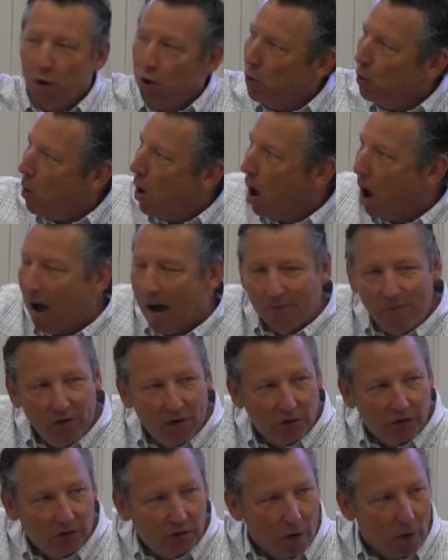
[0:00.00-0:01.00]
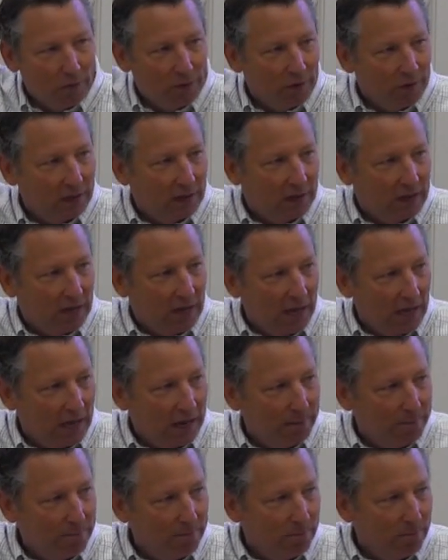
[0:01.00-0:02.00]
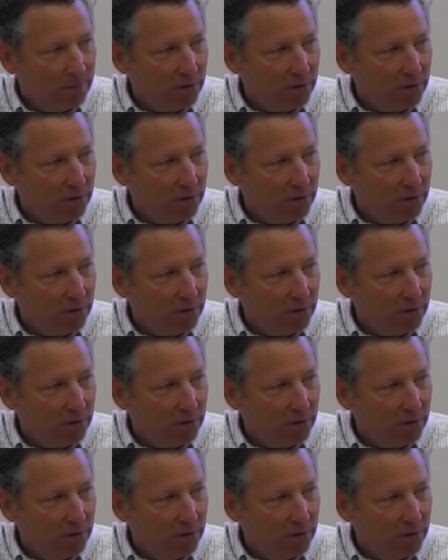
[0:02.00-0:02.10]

who hovers over the kid,